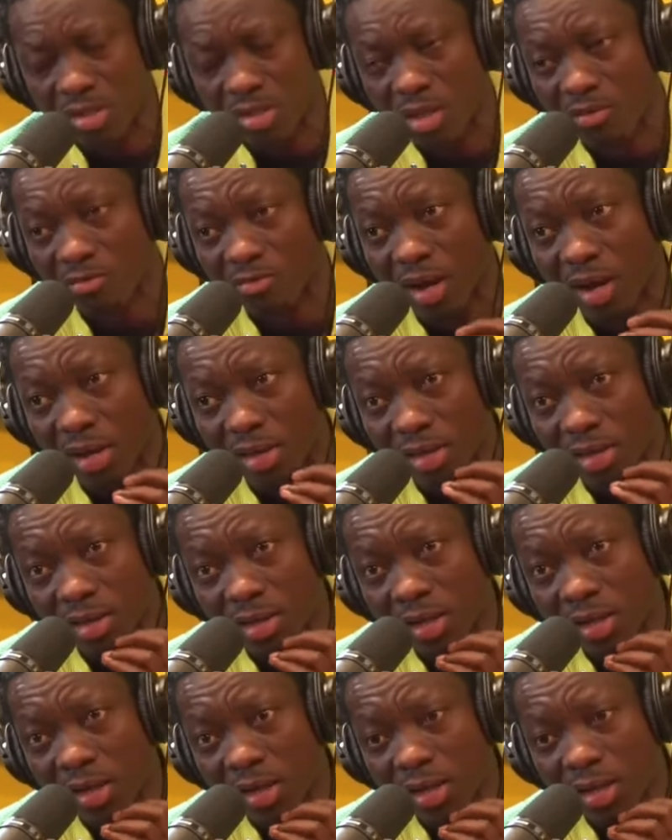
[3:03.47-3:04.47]
wasn't
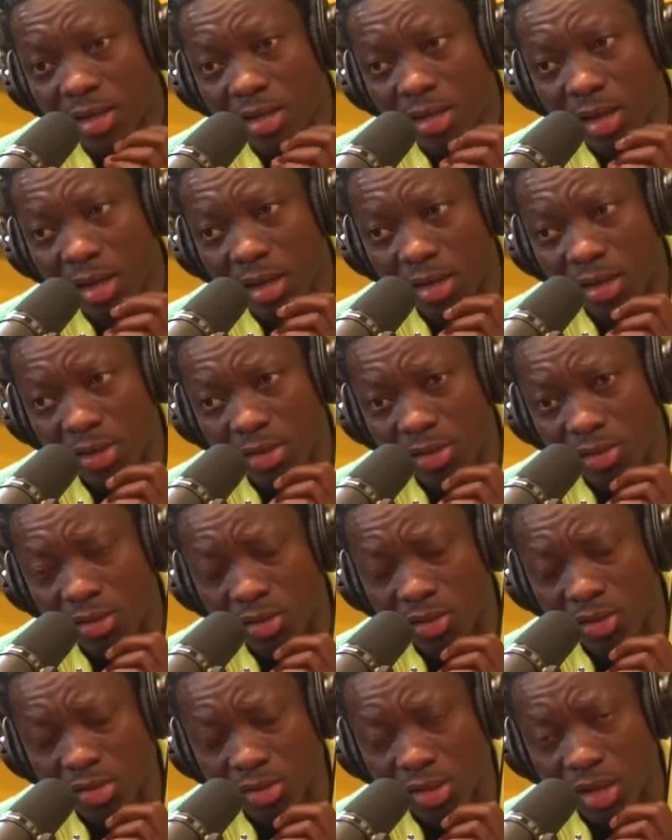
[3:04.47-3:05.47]
invited, and you
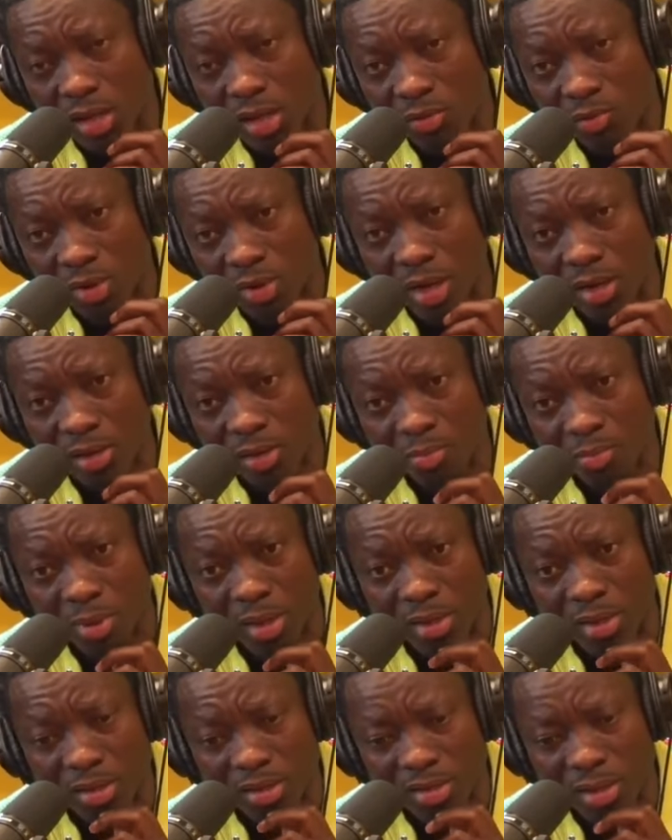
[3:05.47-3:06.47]
know it's like Rihanna
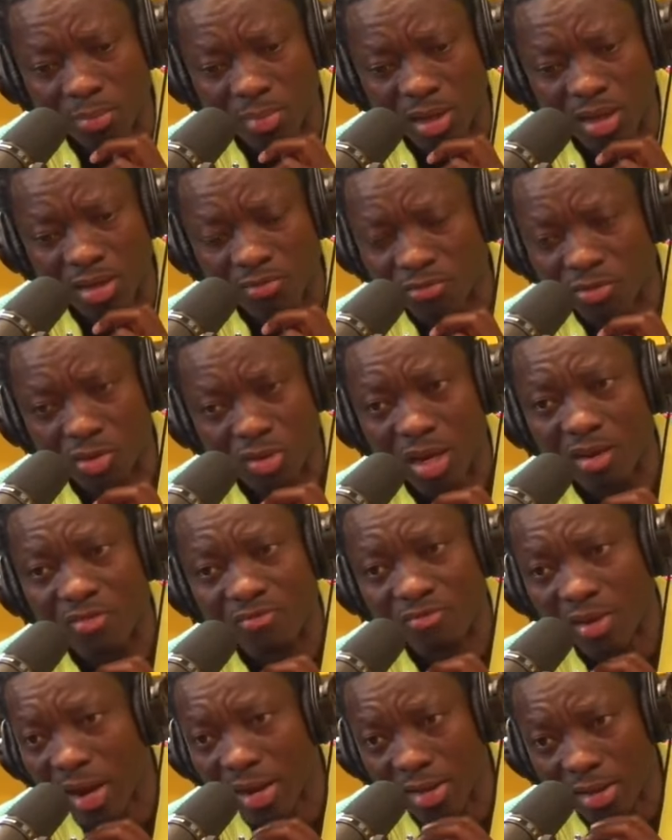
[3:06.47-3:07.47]
panties. I'm not, you're not
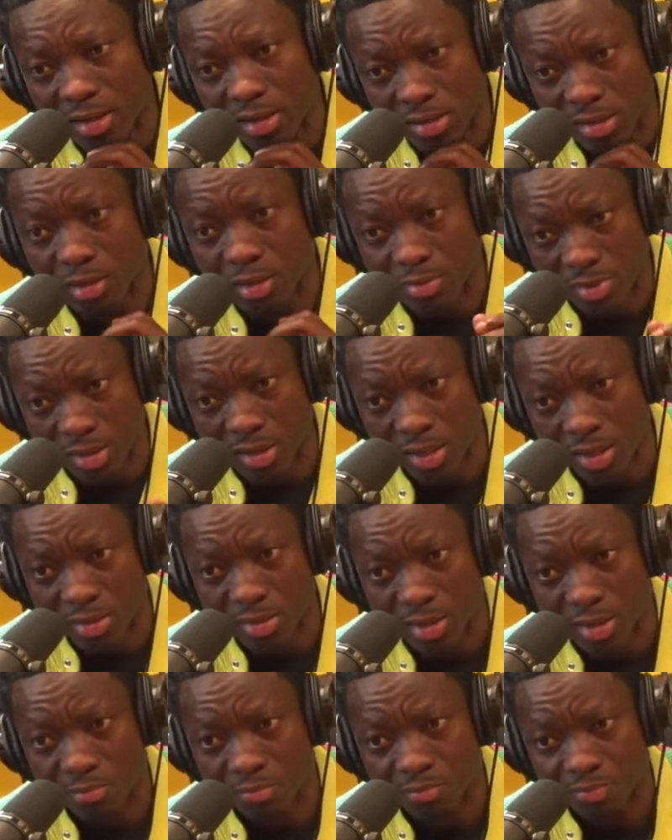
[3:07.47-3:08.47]
invited or something like
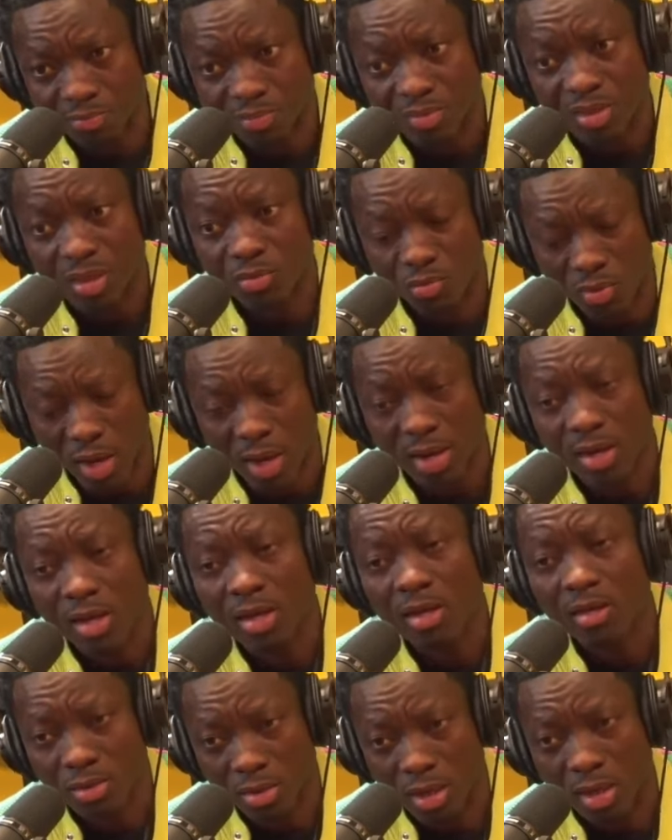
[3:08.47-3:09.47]
that. Like Rihanna's, right? Yeah,
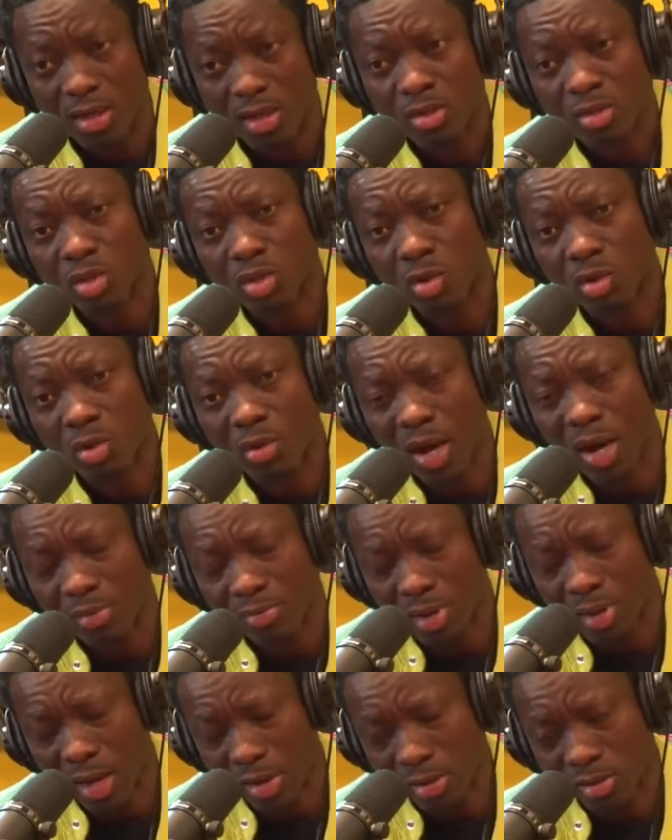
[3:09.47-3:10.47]
yeah, yeah, yeah. So I,
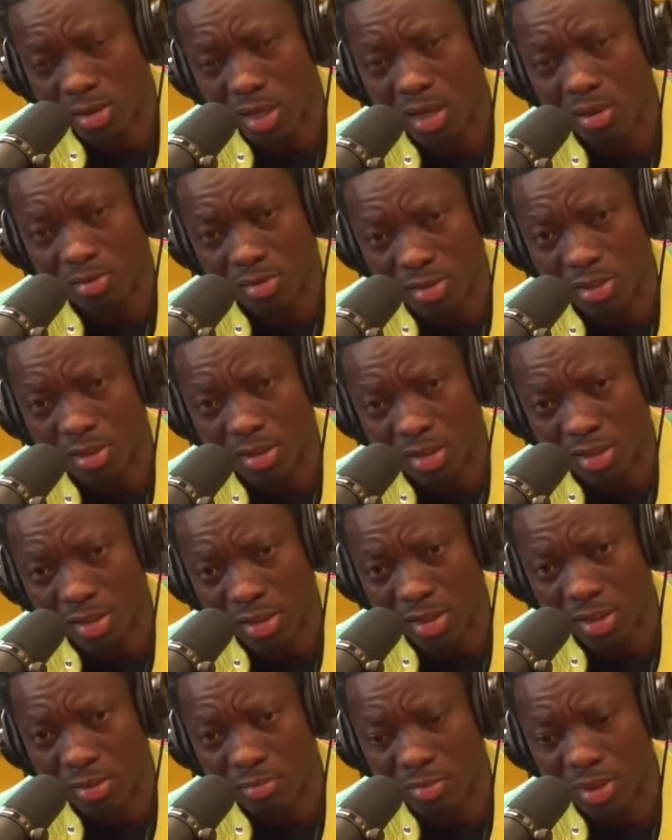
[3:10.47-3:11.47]
I, so I said, okay,
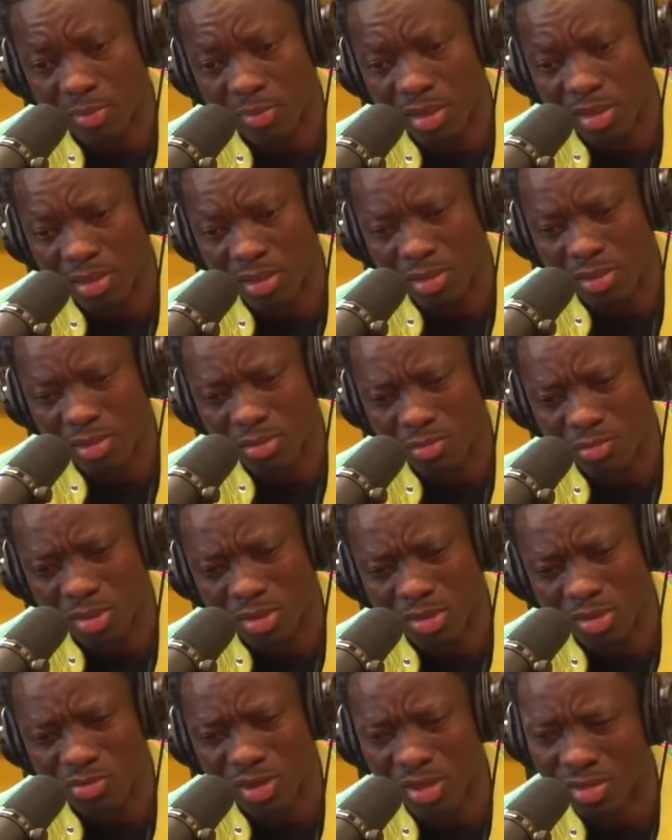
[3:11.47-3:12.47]
okay, maybe he,
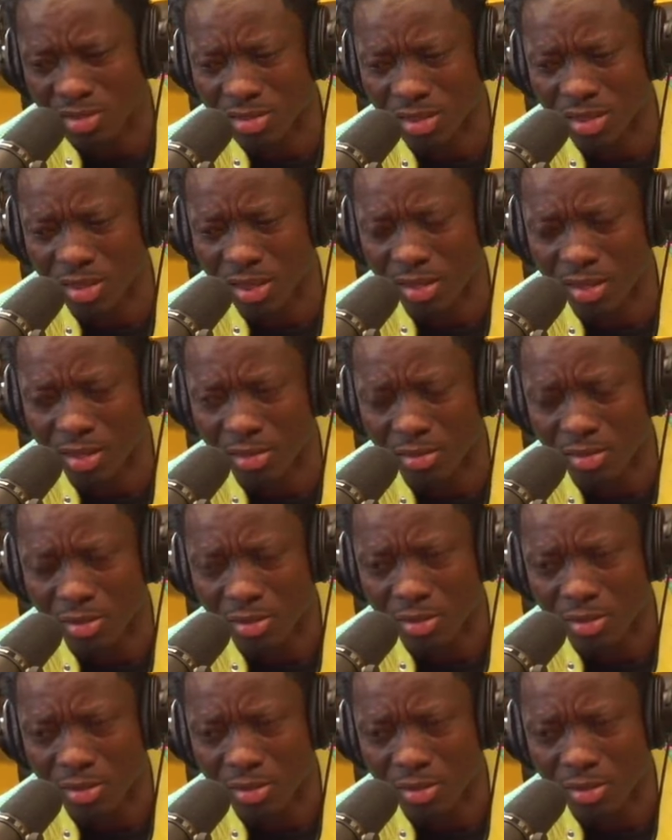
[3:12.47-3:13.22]
he's trying to say like,